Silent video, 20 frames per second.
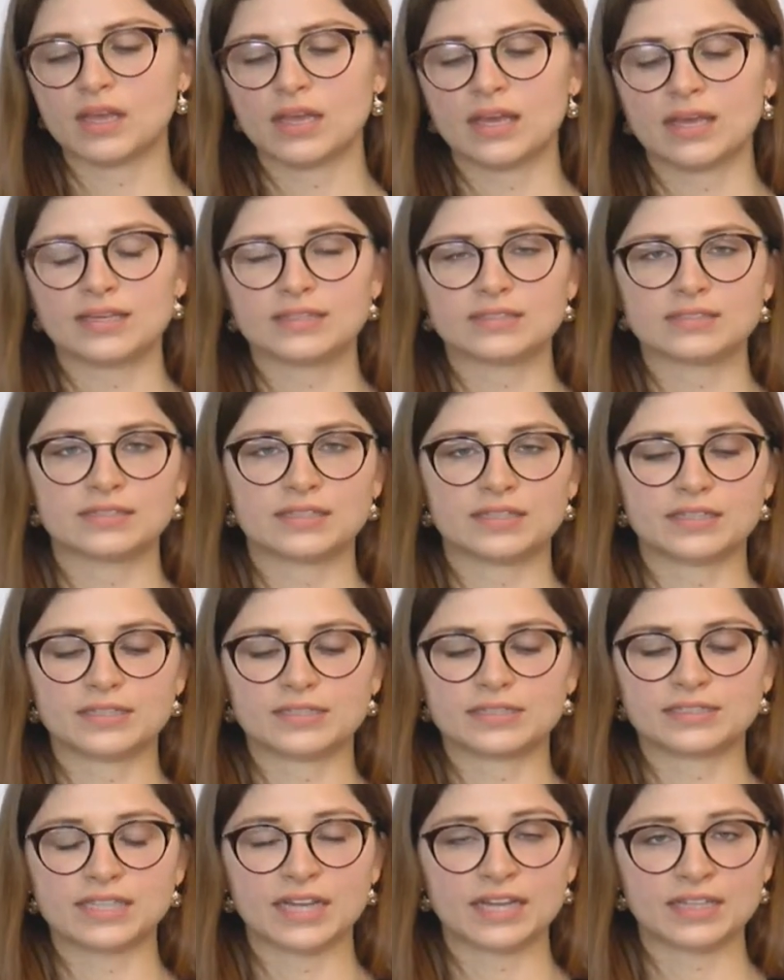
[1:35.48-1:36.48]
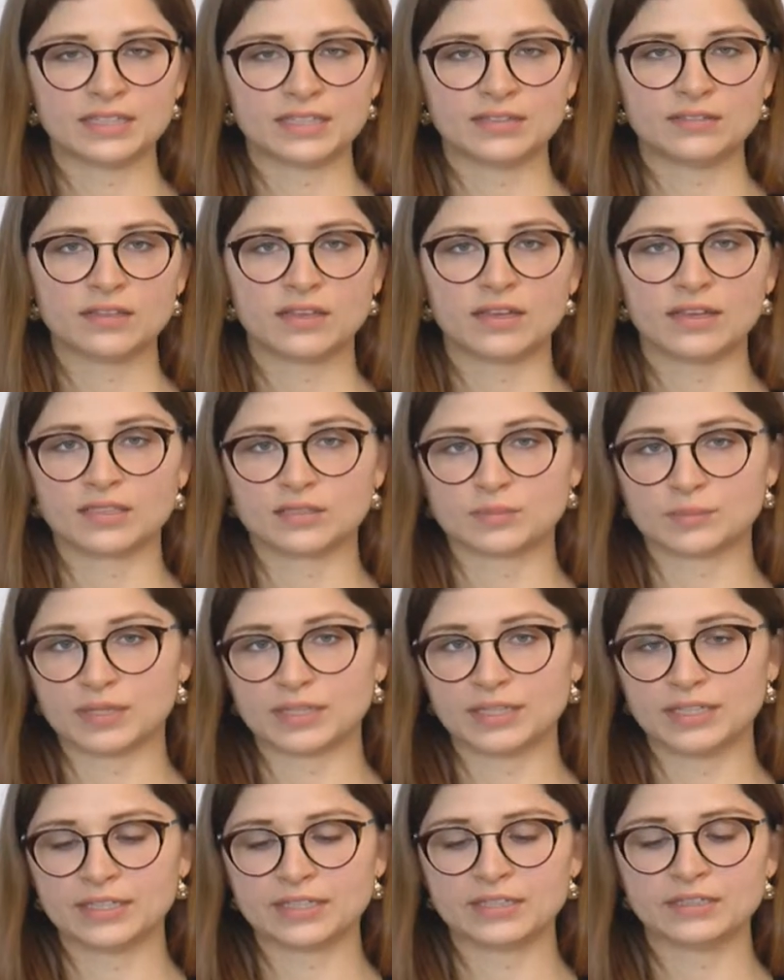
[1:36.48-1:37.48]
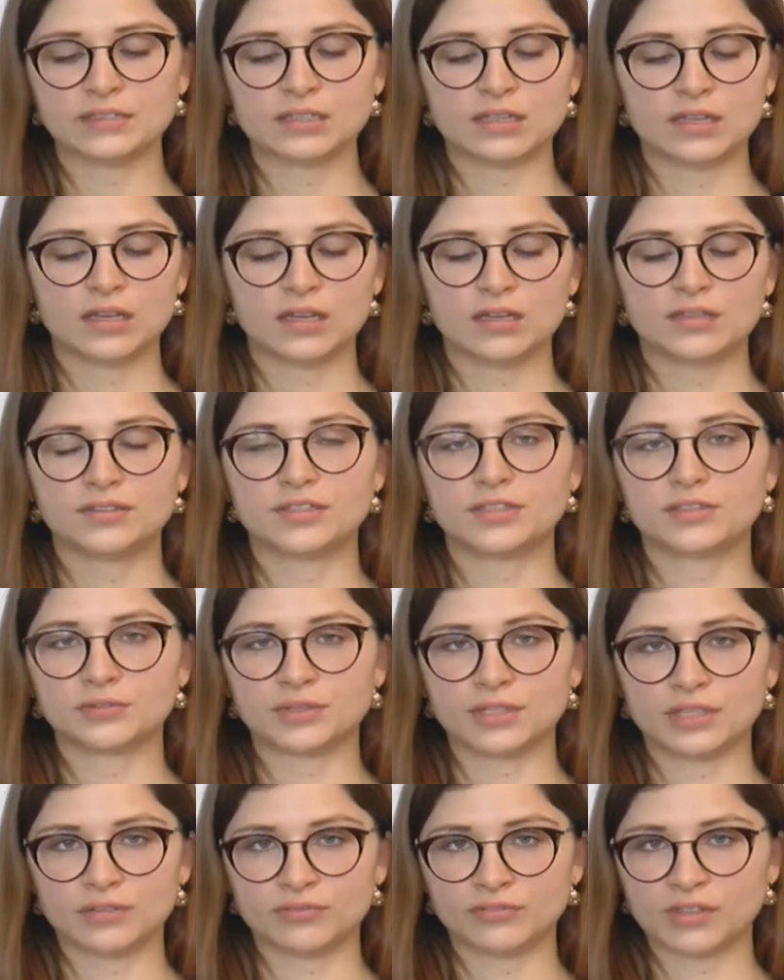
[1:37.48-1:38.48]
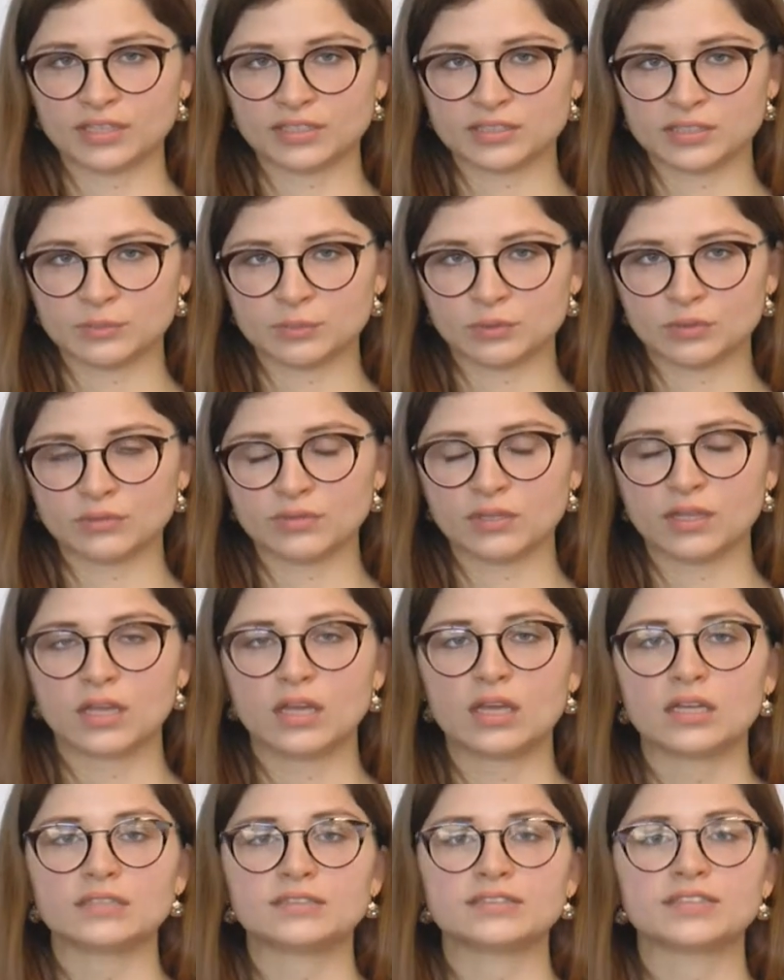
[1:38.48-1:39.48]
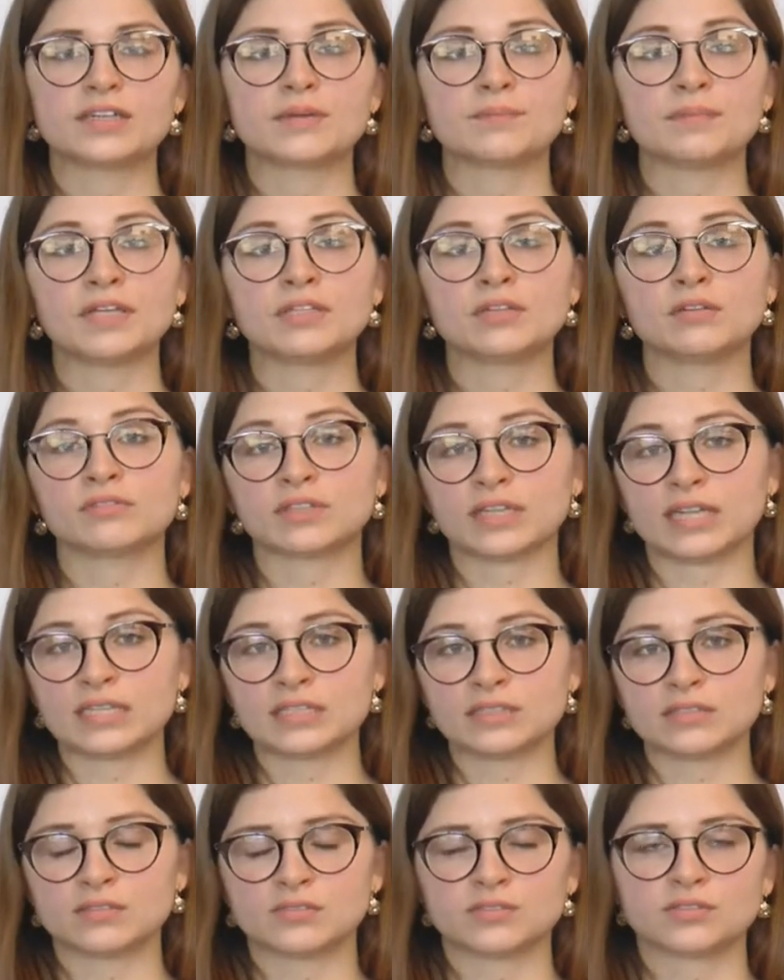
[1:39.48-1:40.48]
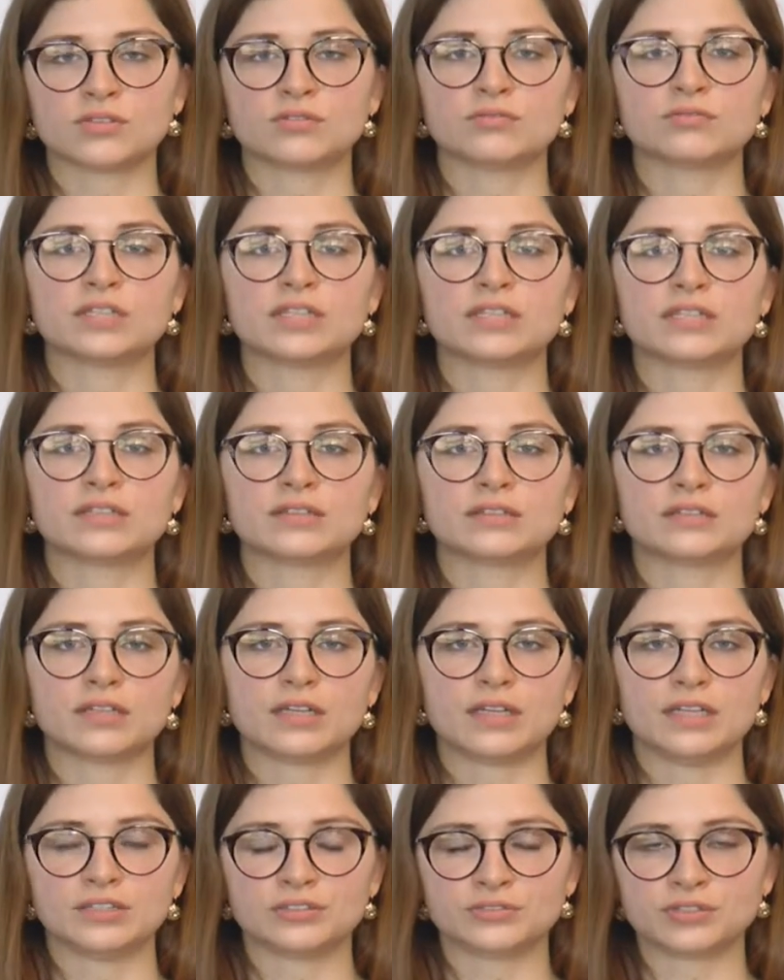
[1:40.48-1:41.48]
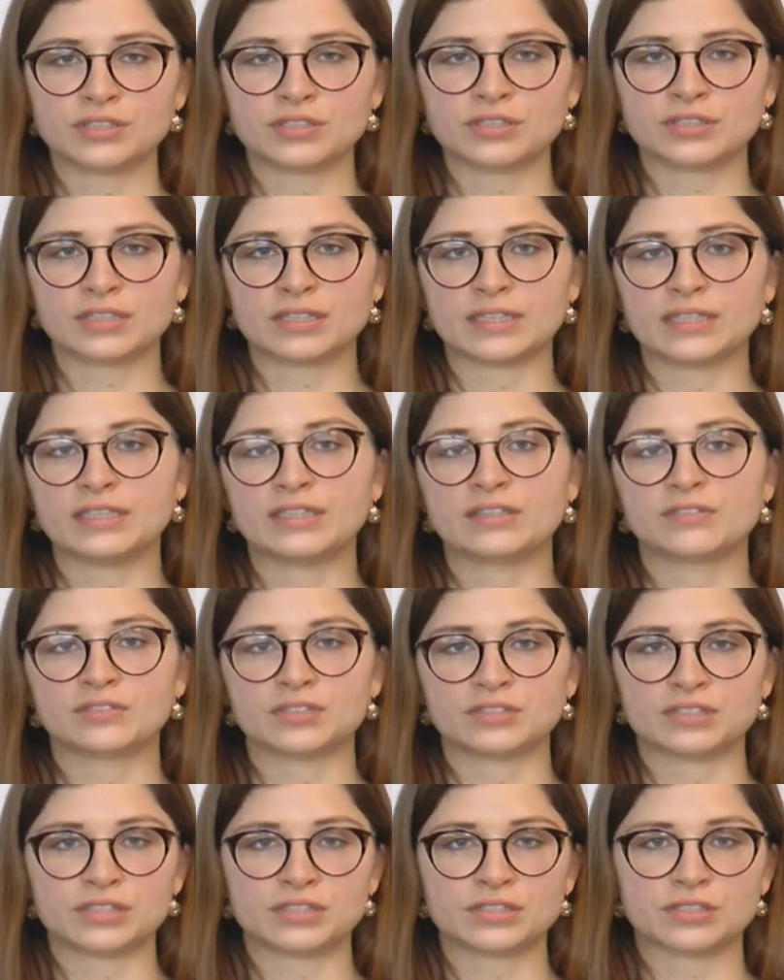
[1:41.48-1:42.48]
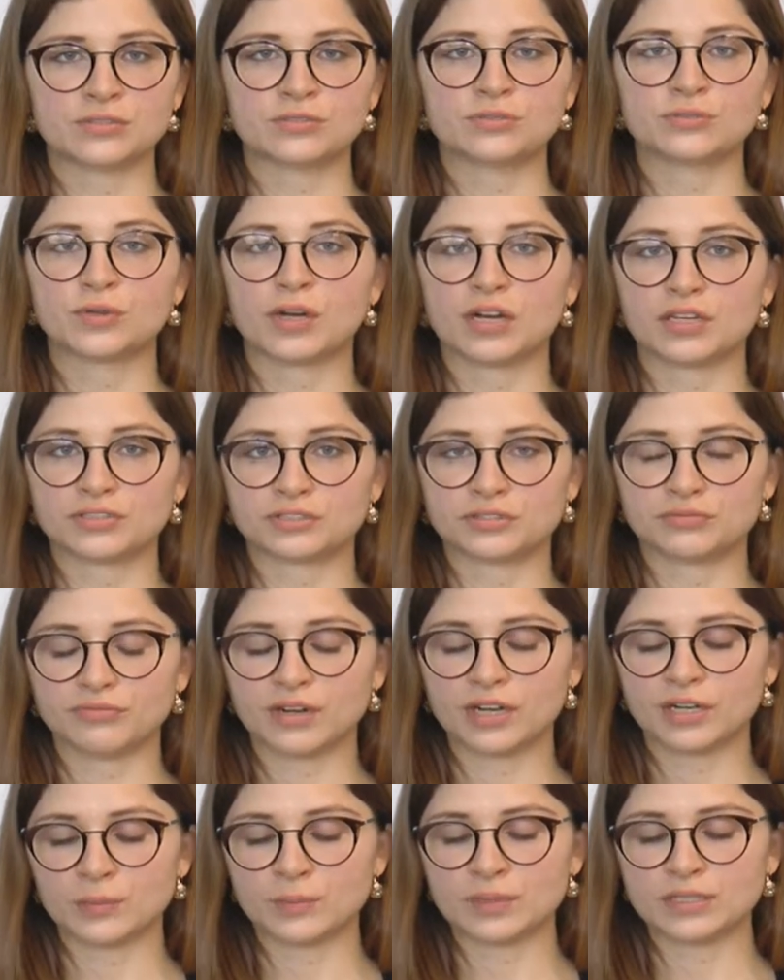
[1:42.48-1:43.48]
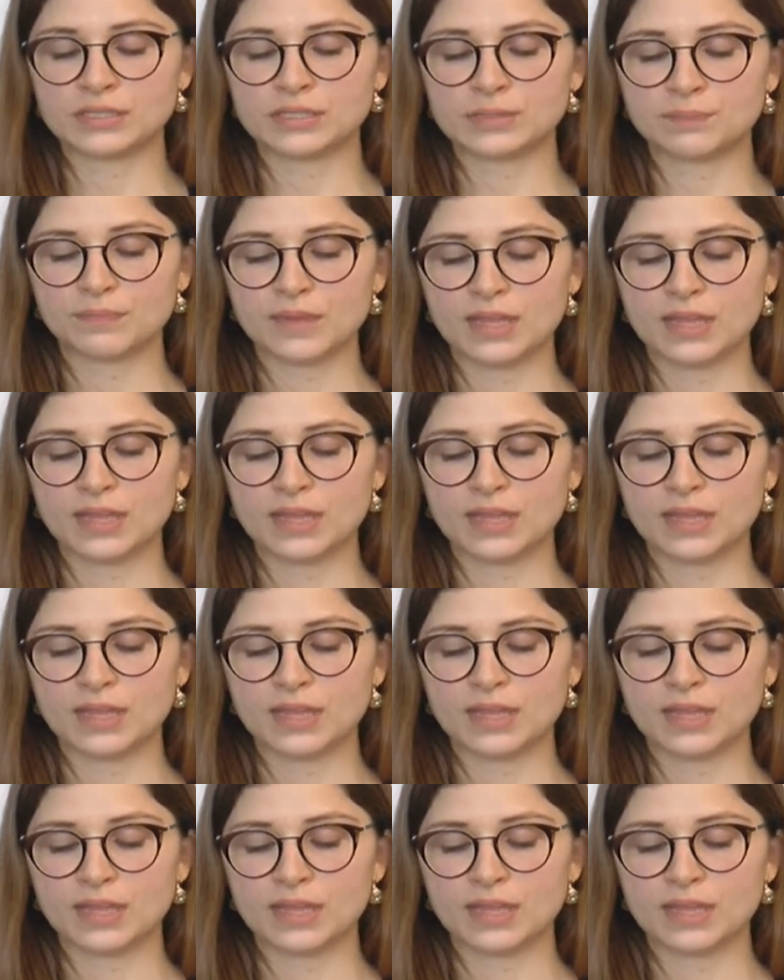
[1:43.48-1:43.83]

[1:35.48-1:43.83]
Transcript: As they are tiny, as my hair, they're really flexible, they're made of glass, so they're intrinsically resistant to harsh environment,